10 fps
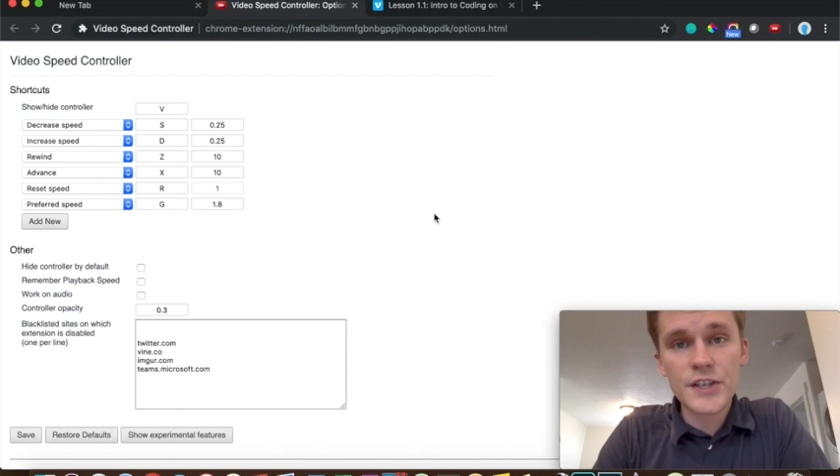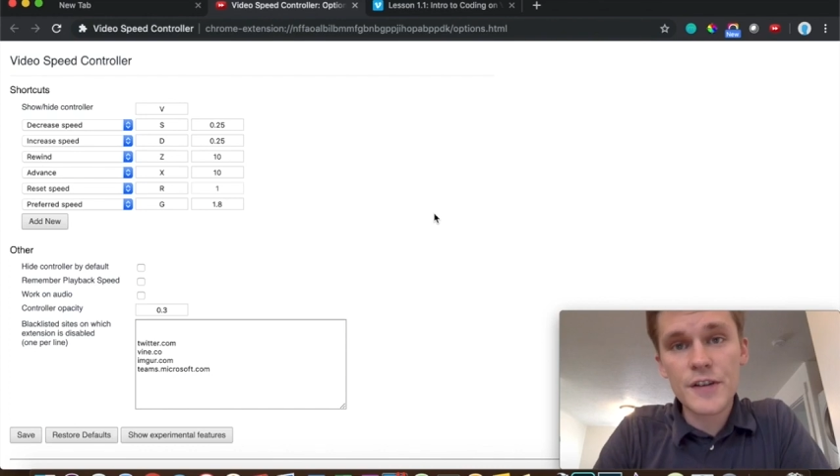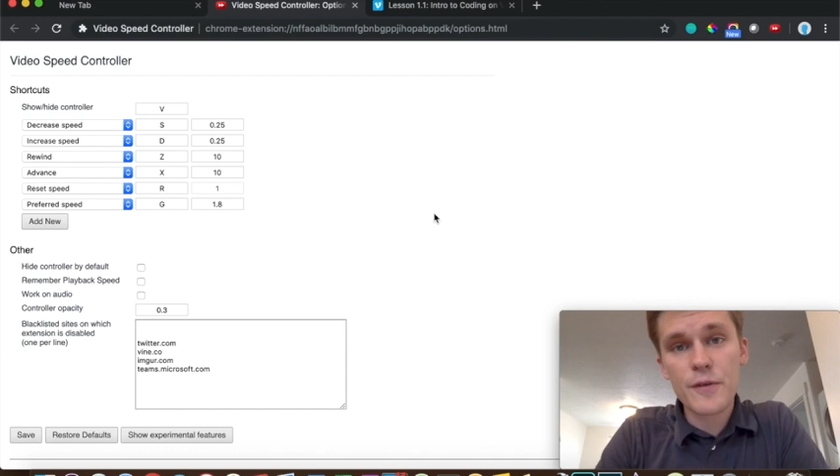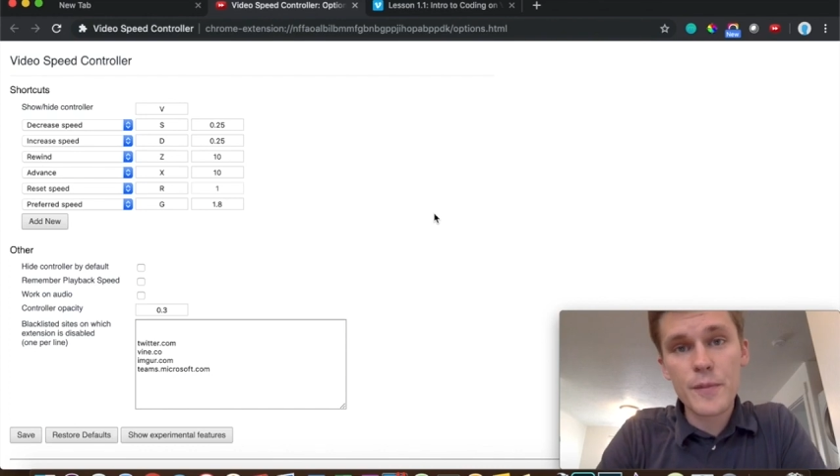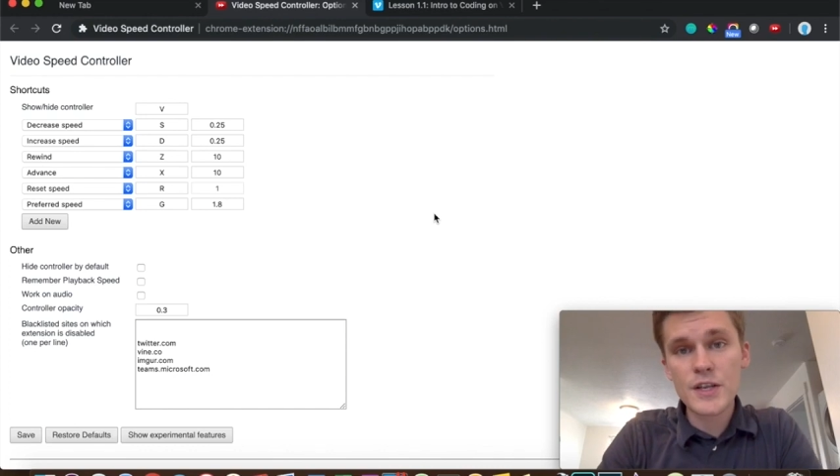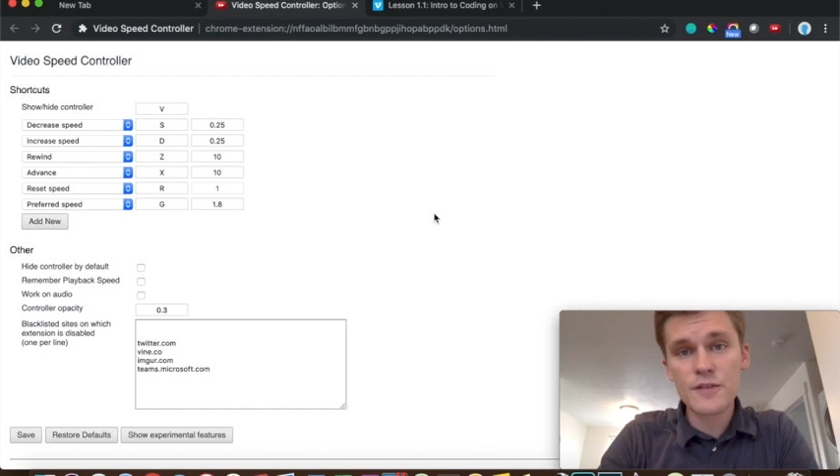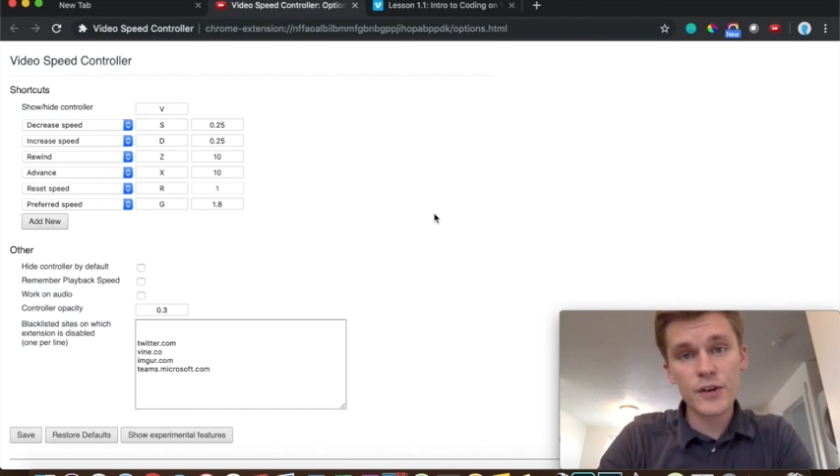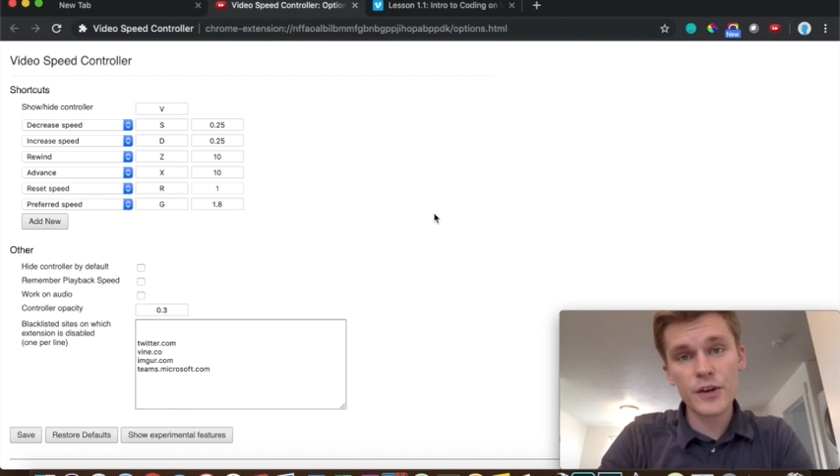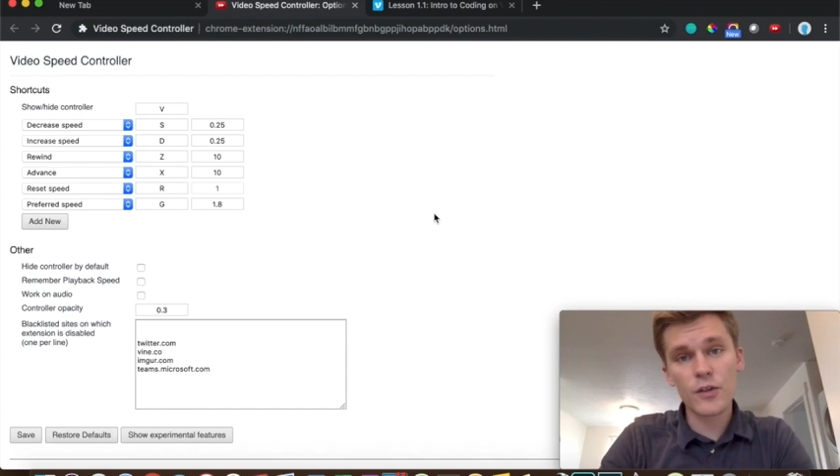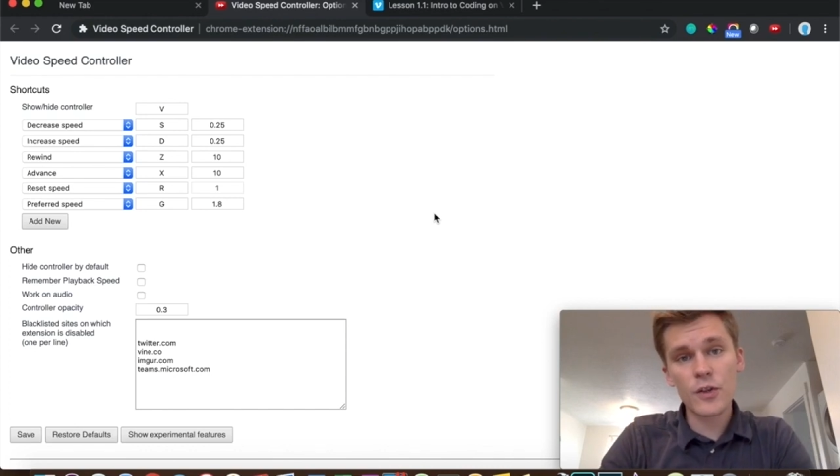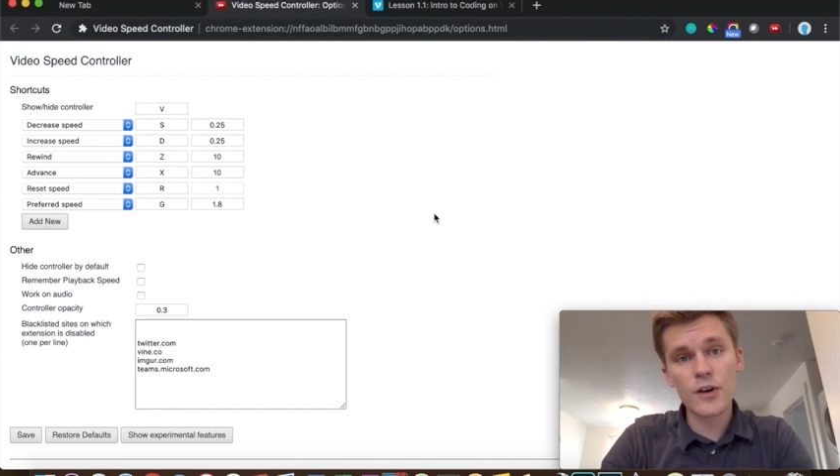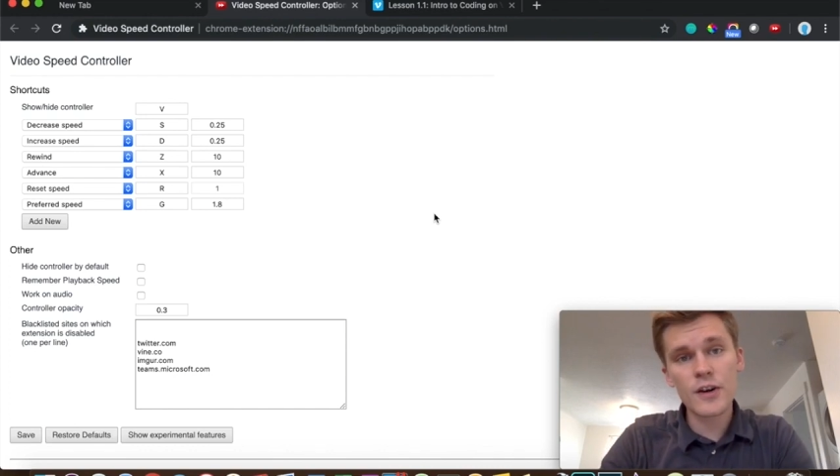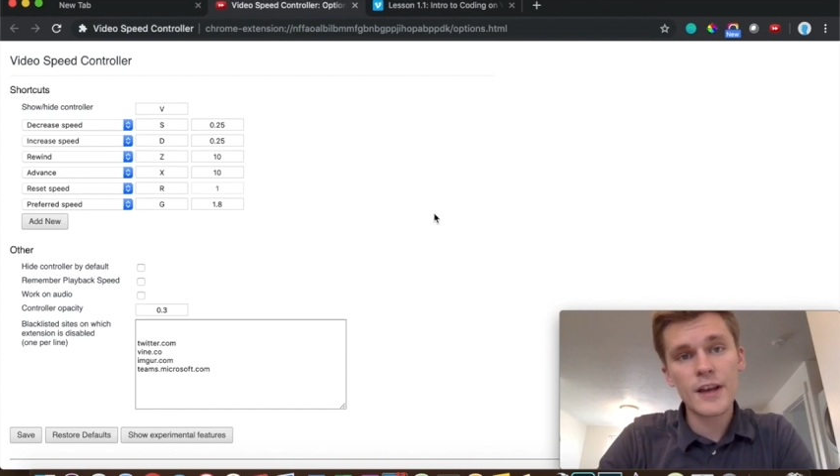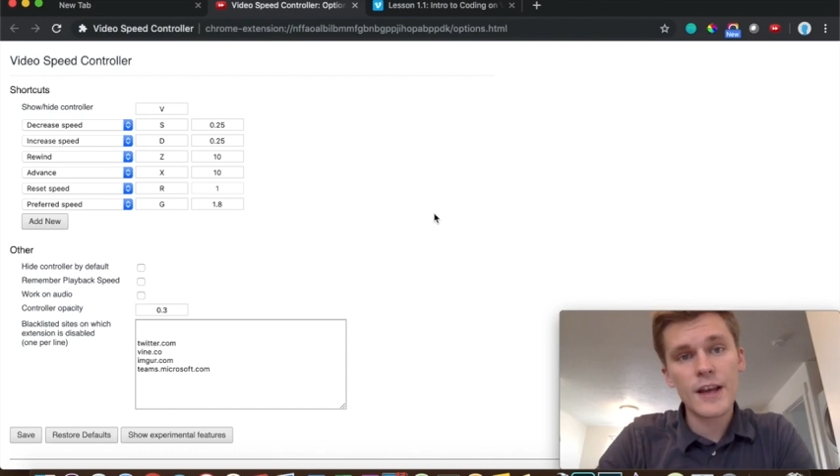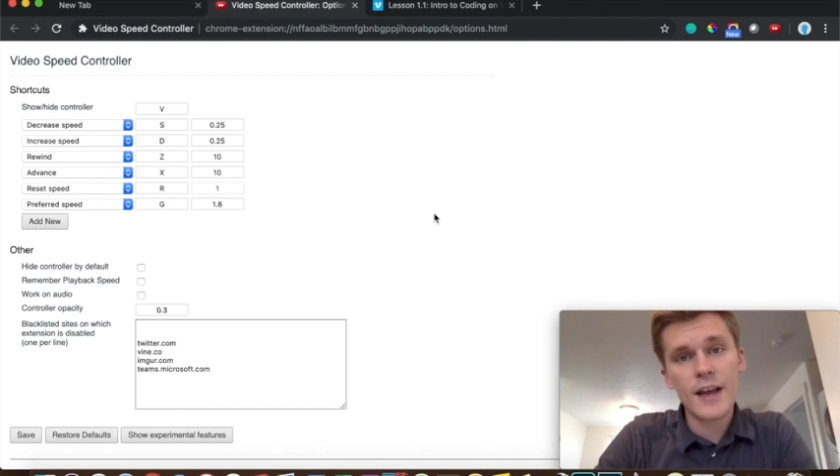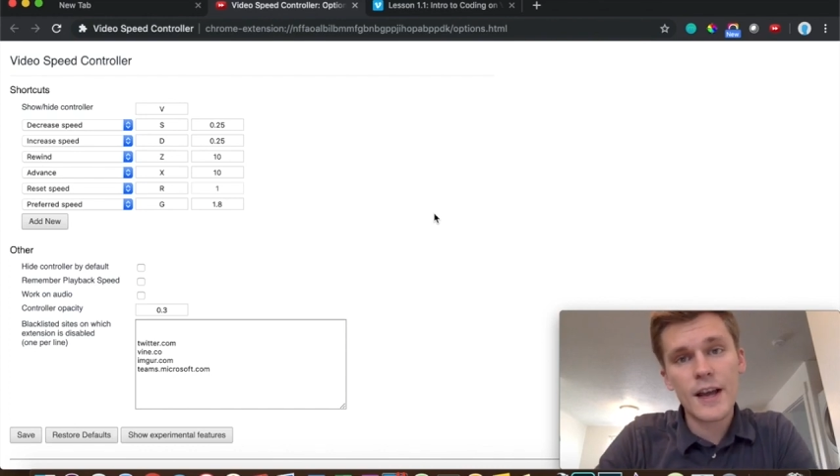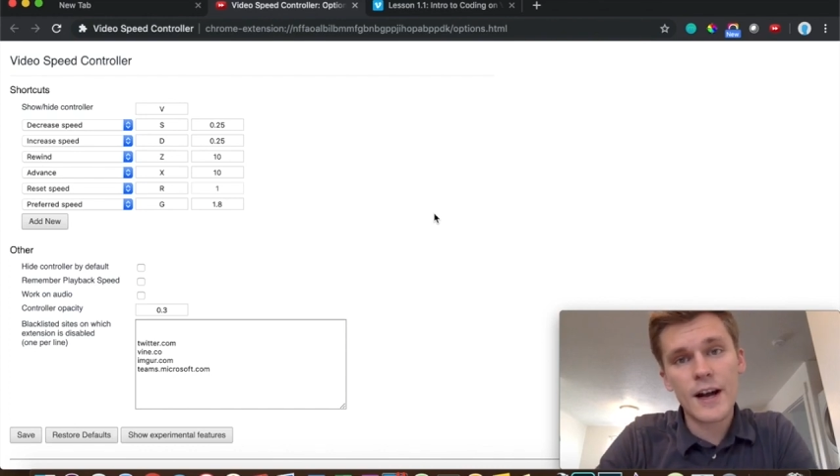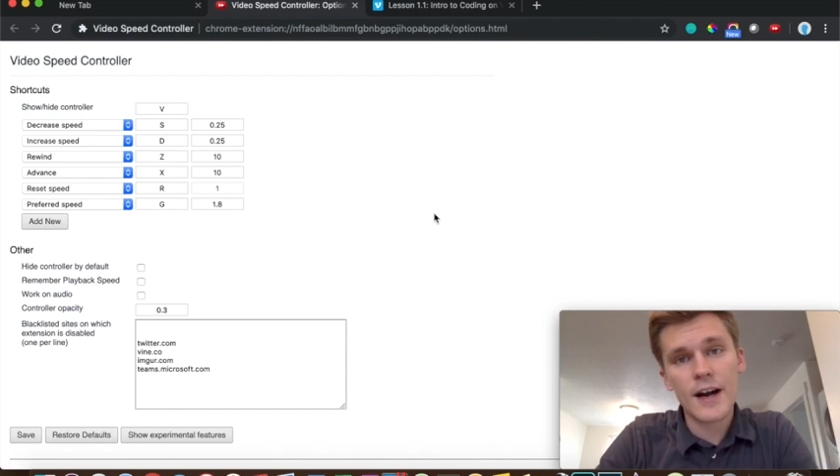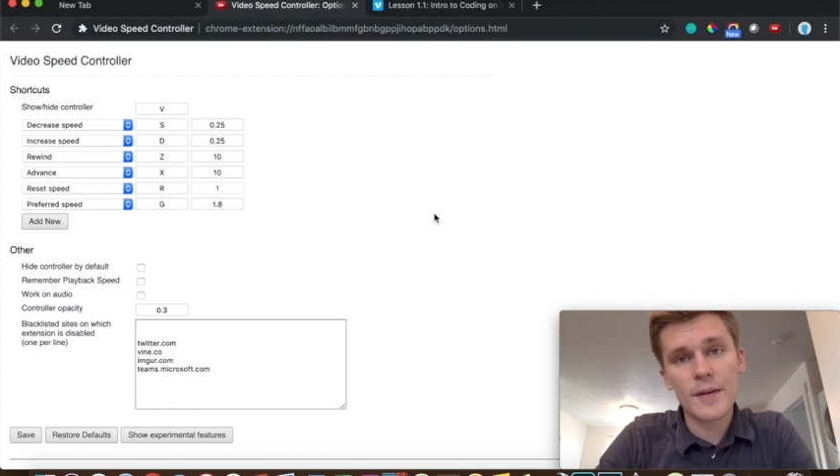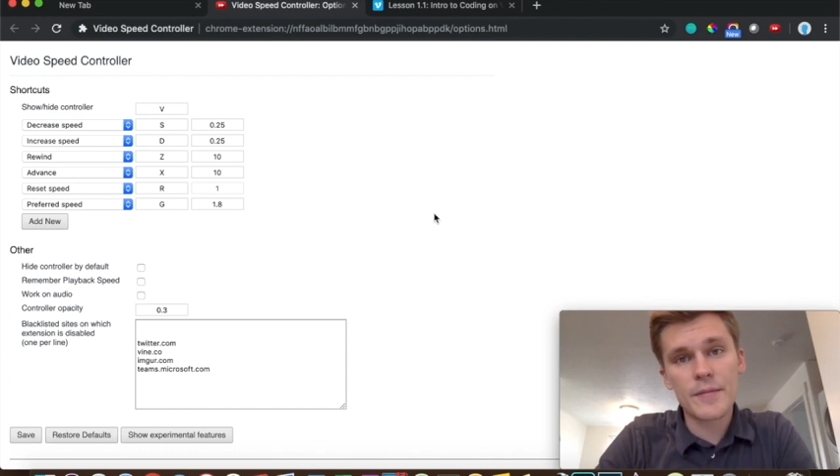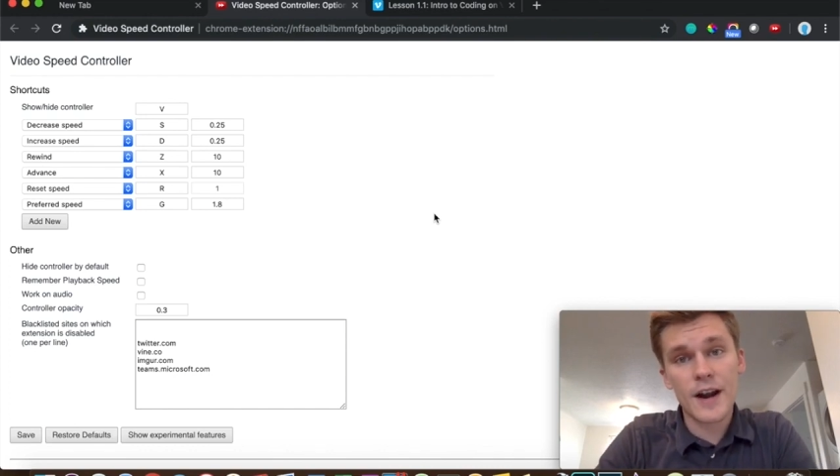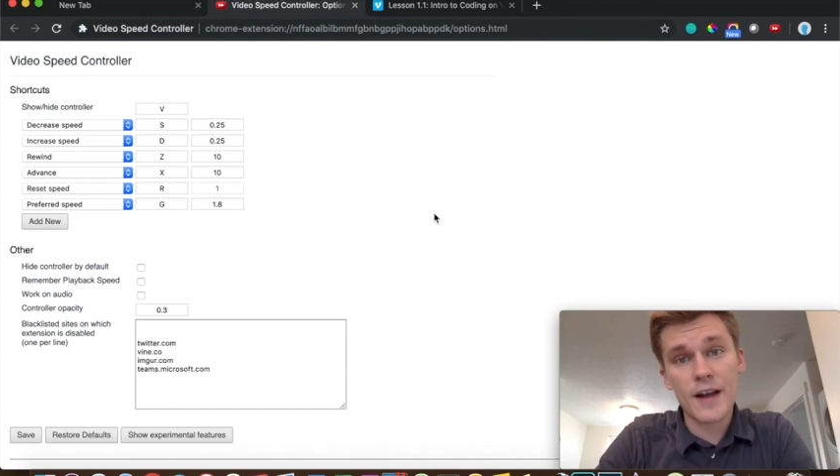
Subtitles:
information for you to learn that